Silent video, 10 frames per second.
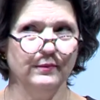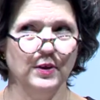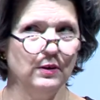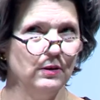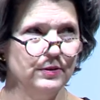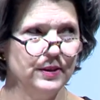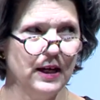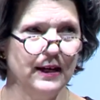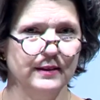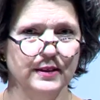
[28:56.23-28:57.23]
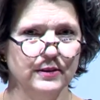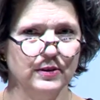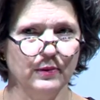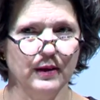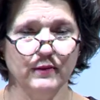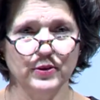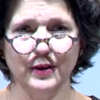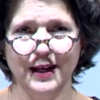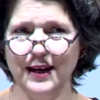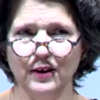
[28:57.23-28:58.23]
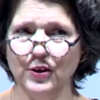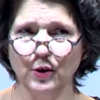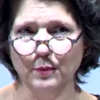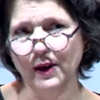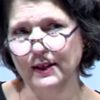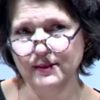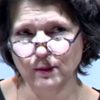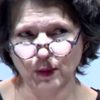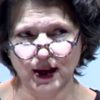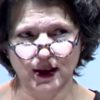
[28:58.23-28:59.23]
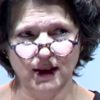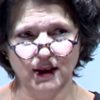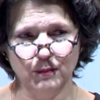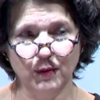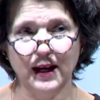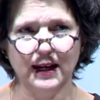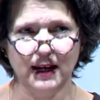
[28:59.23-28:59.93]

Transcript: neuroscientist or whatever, so I can't cure brain